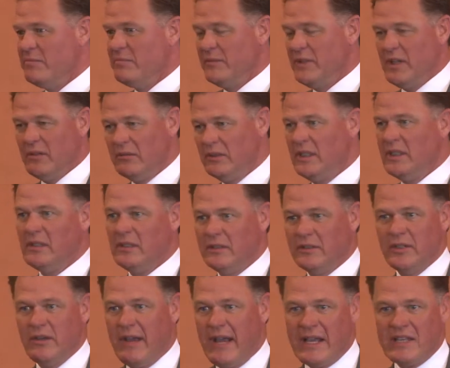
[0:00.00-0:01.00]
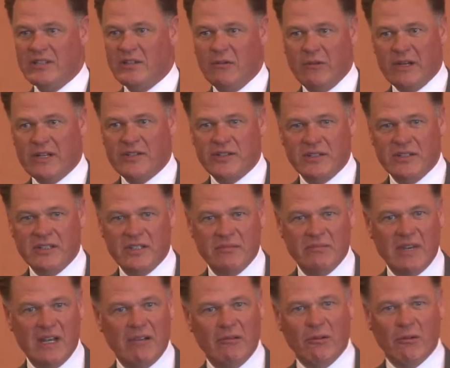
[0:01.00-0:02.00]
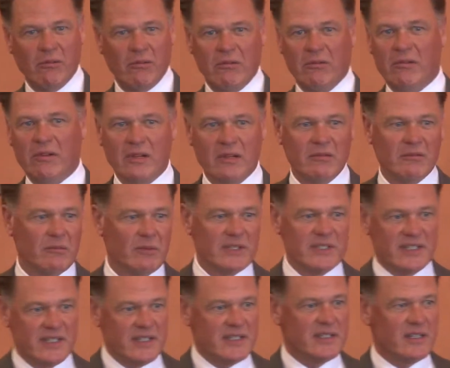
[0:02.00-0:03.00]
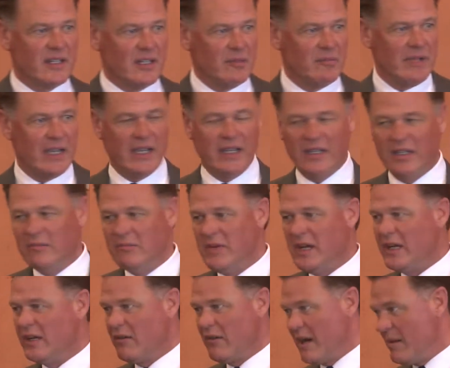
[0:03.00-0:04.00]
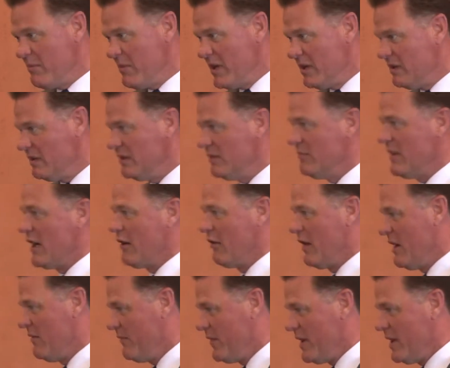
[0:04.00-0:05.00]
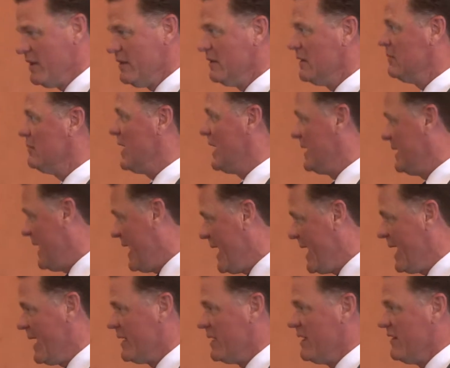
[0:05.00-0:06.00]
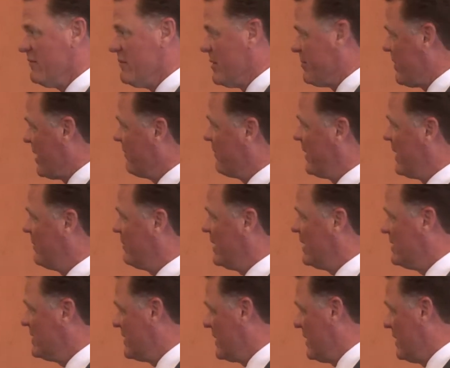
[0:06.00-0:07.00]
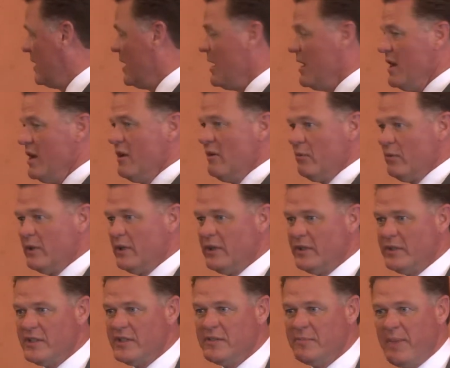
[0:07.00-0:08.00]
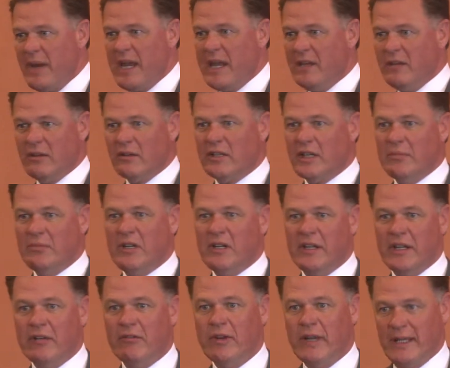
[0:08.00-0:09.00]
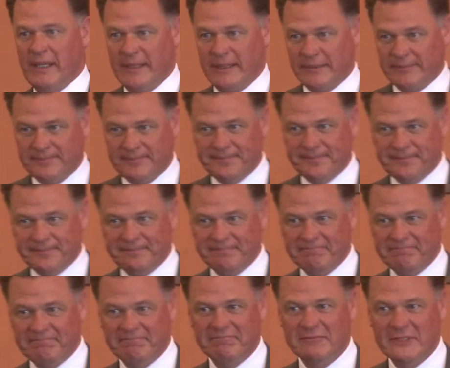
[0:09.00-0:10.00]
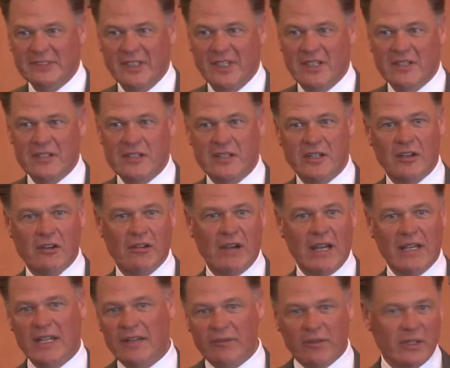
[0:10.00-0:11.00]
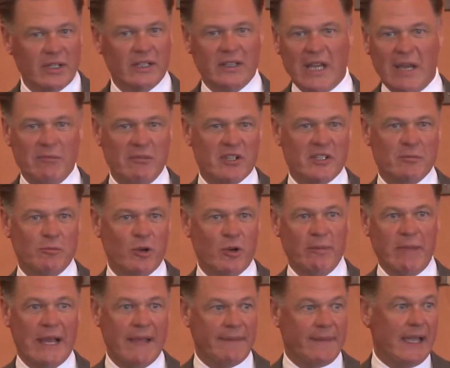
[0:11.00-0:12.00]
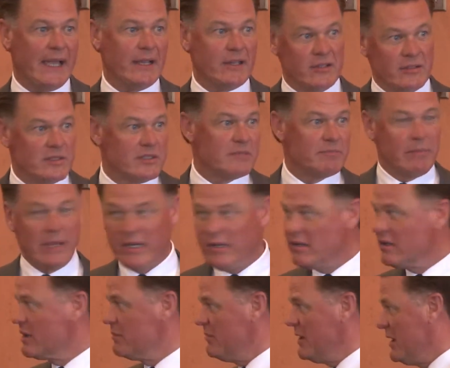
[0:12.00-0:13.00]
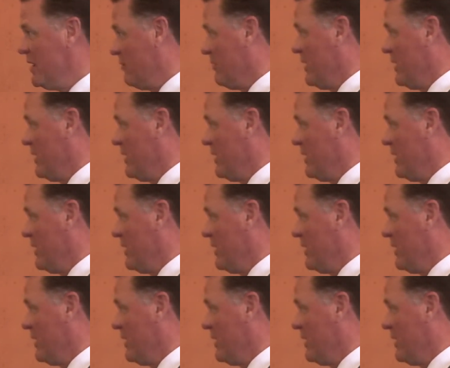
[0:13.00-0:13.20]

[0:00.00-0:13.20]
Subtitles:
little, you ask questions about, well, what's this all about? And my grandmother and my grandfather and my dad and everybody in my family said, well, you're just paying your community rent. And so I never really thought much more about that. You just pay your community